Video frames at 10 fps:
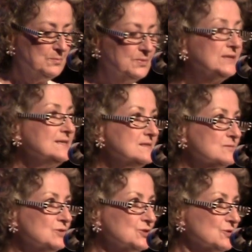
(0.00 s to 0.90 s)

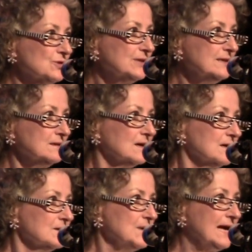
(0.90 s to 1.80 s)
Please return it
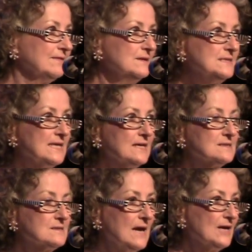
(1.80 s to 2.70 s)
um, at the
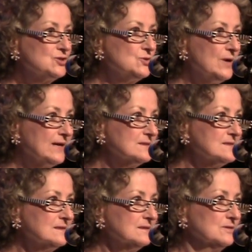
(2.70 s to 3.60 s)
desk as you
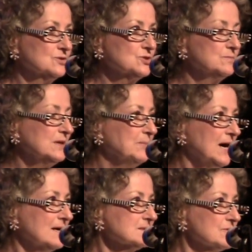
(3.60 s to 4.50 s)
exit. There should be a
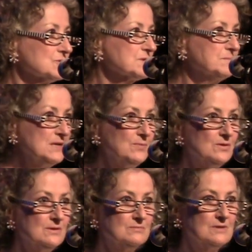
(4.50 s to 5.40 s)
box, and there's some
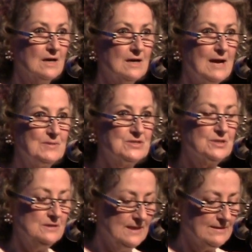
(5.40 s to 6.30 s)
people uh, happy to
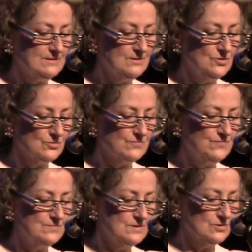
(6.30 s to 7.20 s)
collect your,
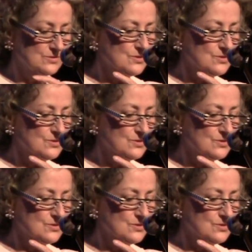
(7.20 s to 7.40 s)
your